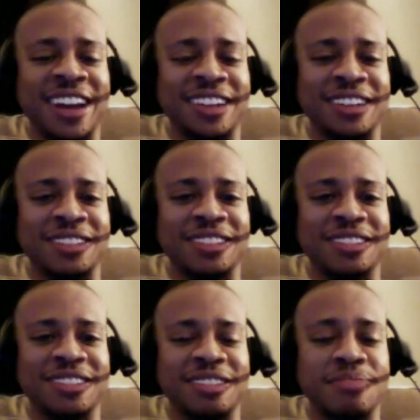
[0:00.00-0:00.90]
a
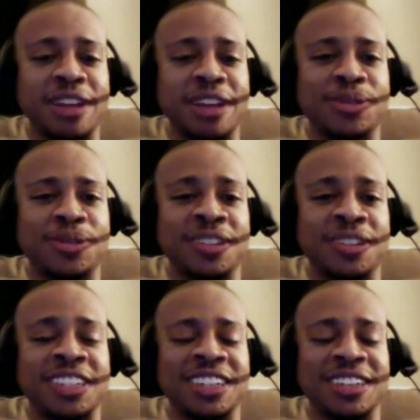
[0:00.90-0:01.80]
mentor
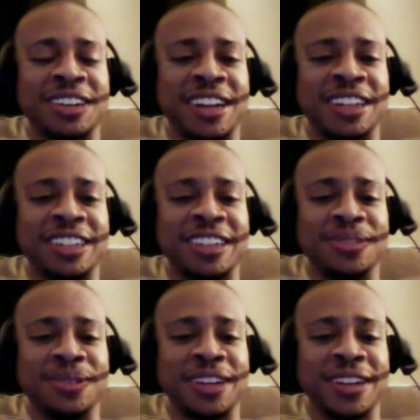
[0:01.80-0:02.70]
to Cullen in
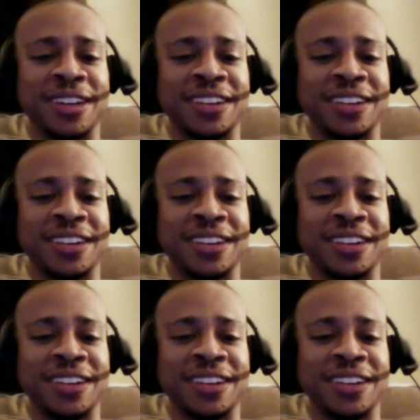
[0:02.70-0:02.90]
a way.